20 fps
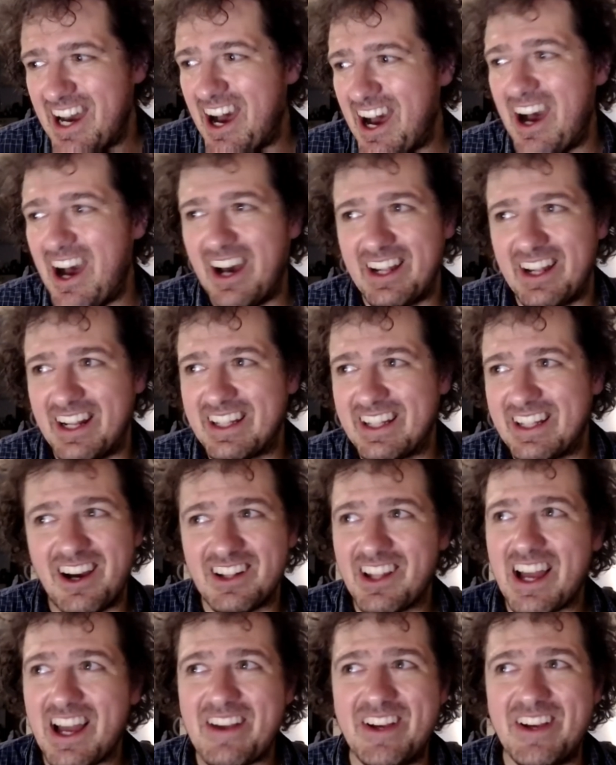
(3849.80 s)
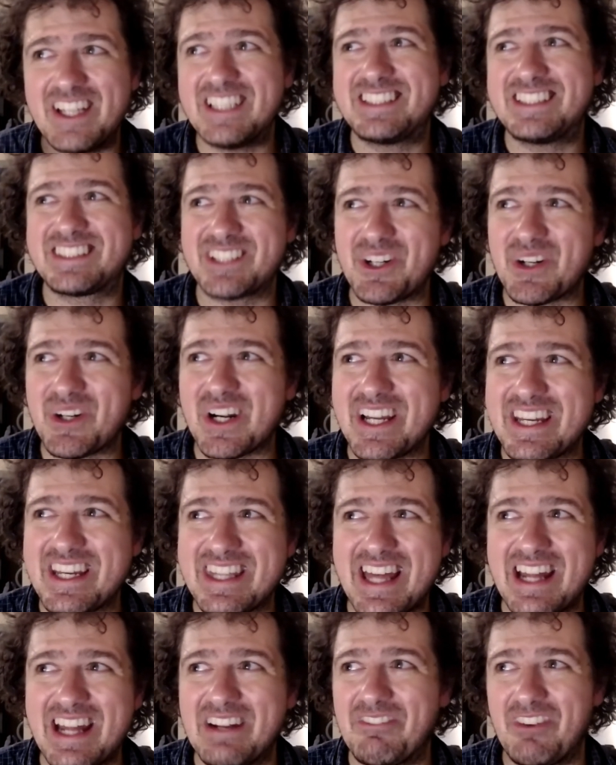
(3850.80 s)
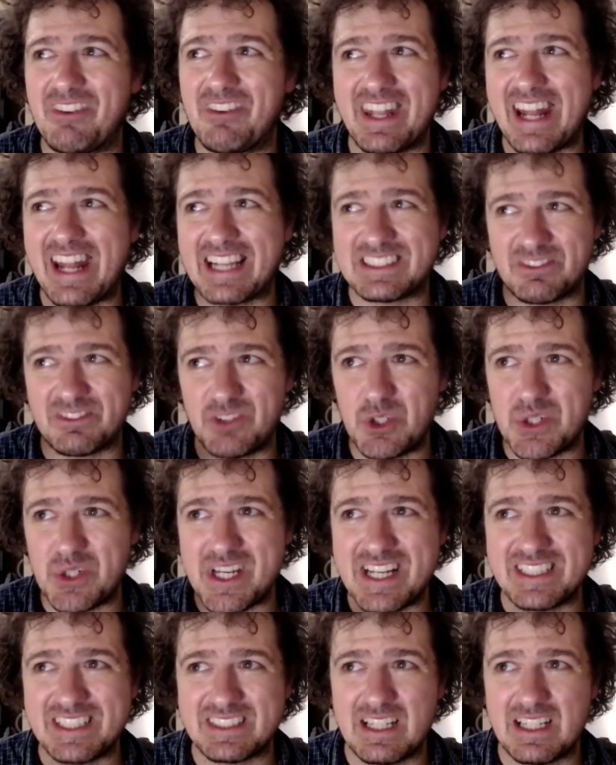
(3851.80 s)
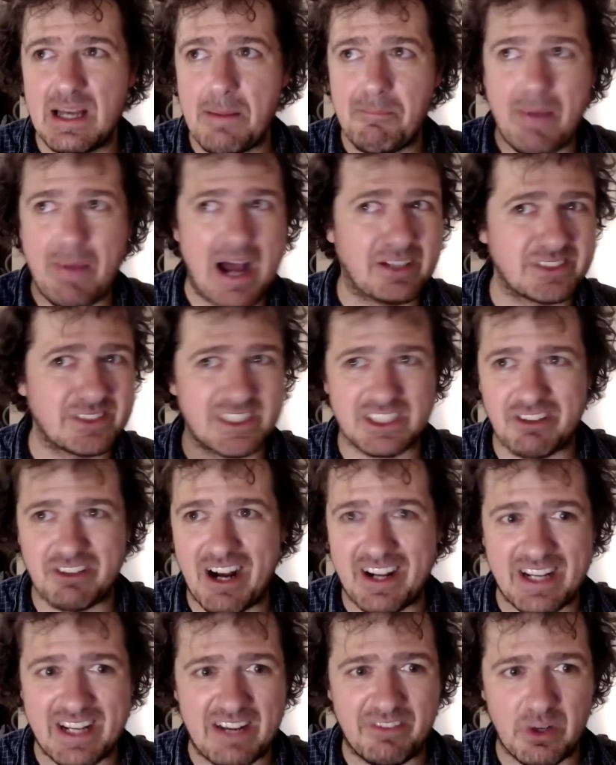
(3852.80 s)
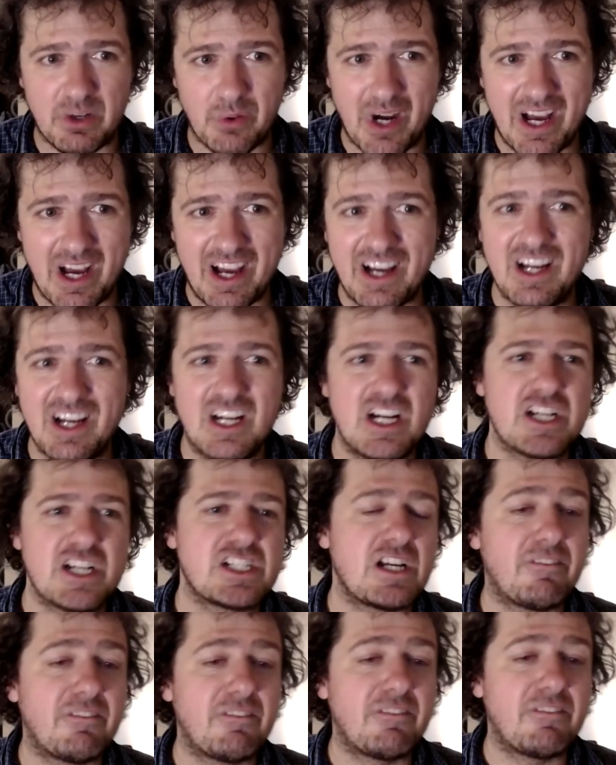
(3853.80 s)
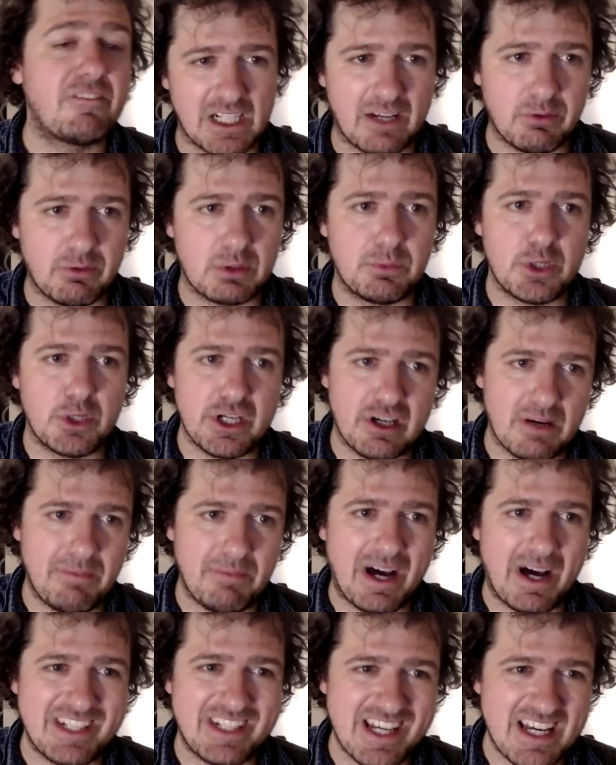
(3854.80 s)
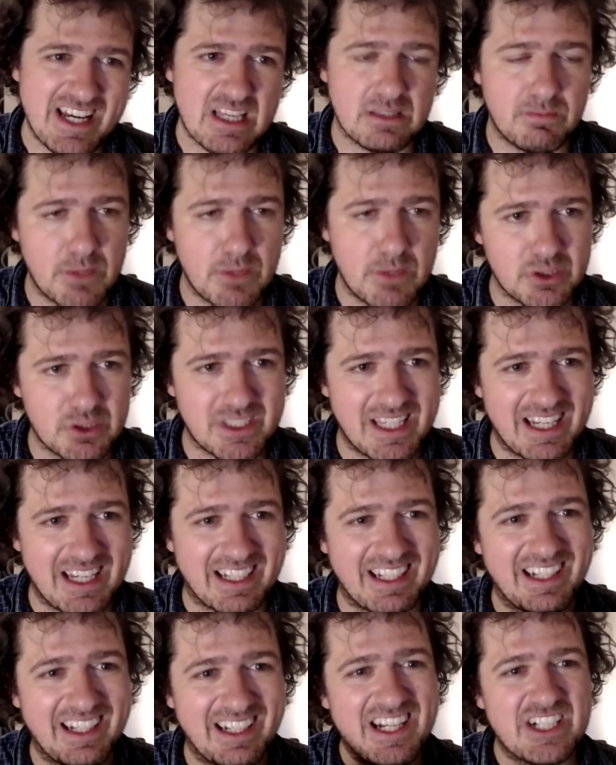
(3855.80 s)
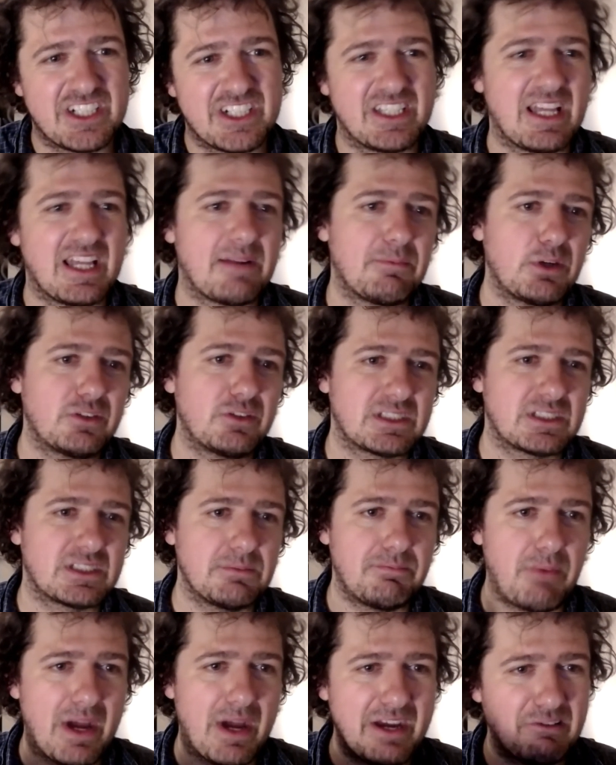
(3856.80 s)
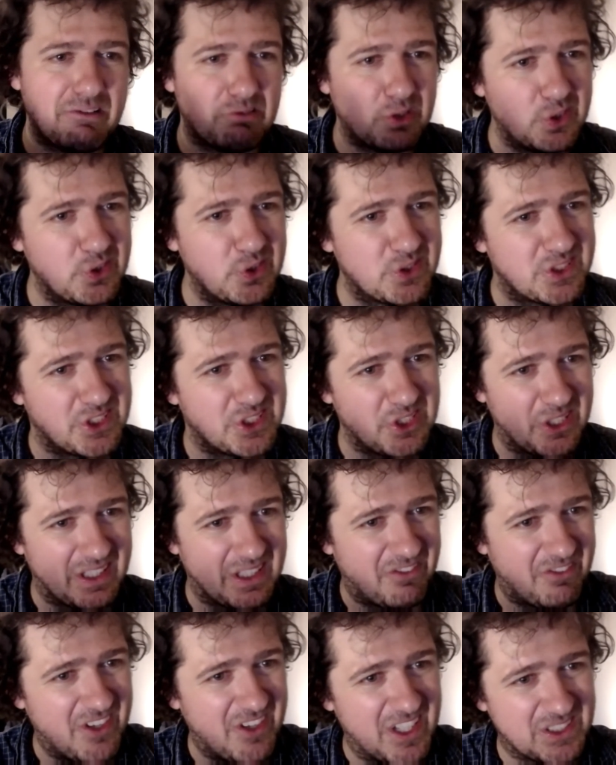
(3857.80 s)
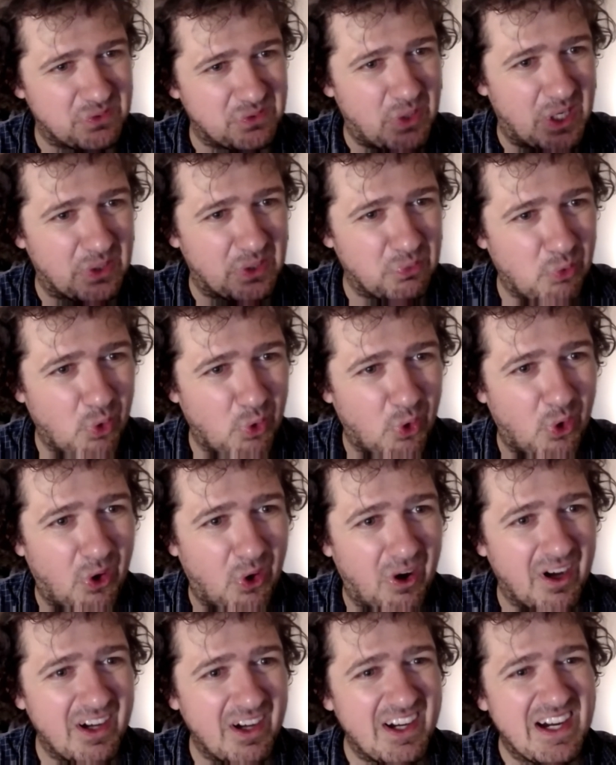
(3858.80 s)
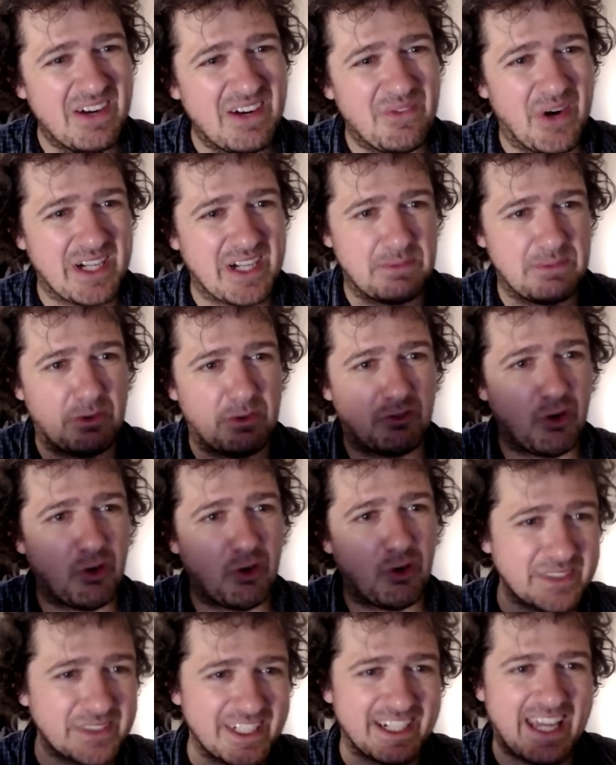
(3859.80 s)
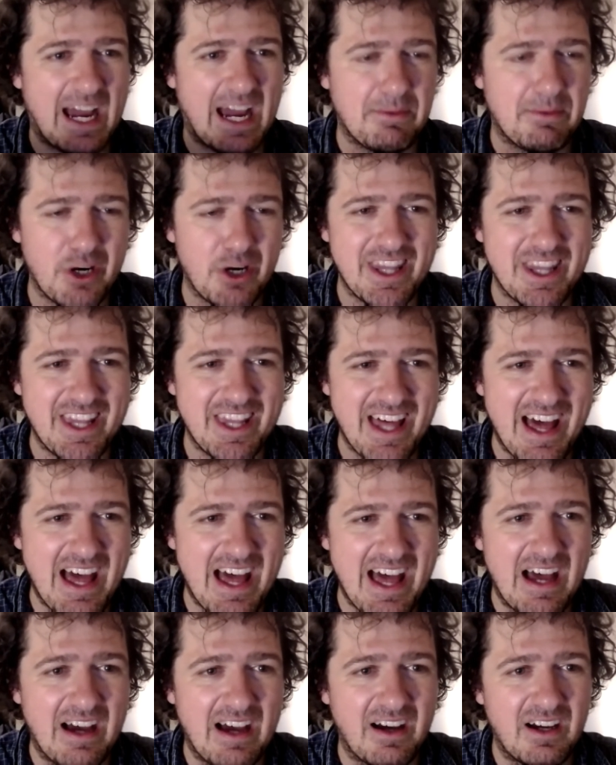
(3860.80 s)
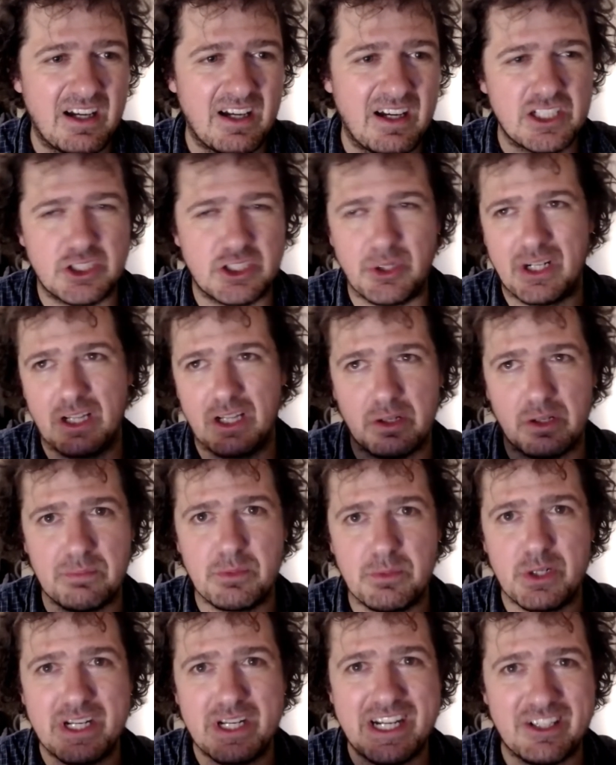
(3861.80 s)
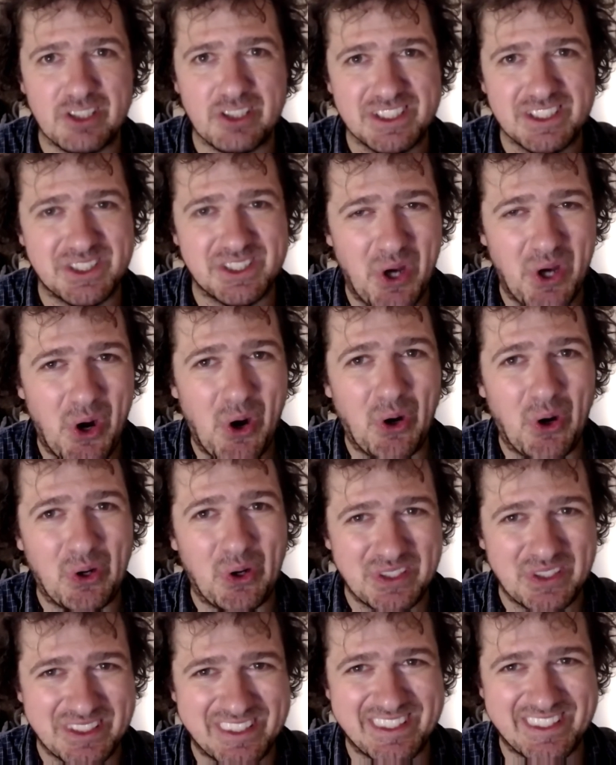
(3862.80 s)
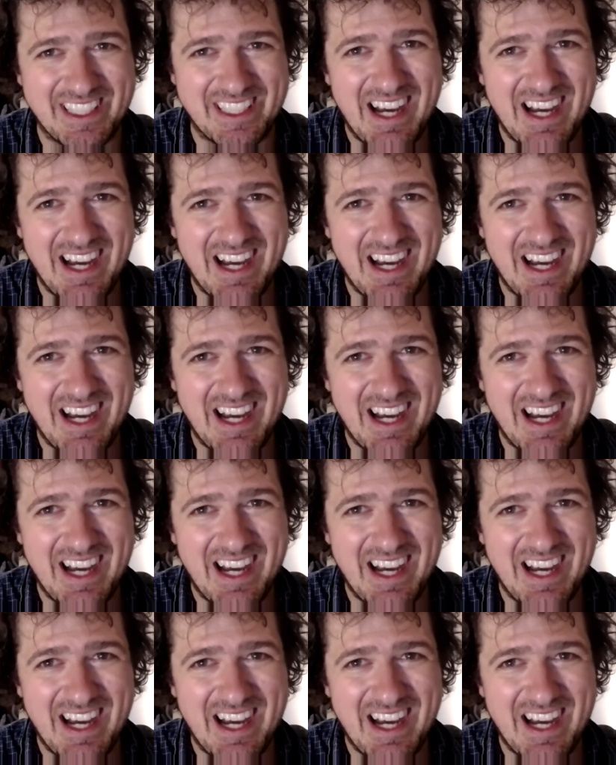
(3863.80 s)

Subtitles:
And her life is totally then, for the next few years, bounces around everywhere. She falls in love with Munira Mahdea's music. She then moves to Beirut during the First World War, where she performs in a cabaret there, doing a lot of Munira's songs,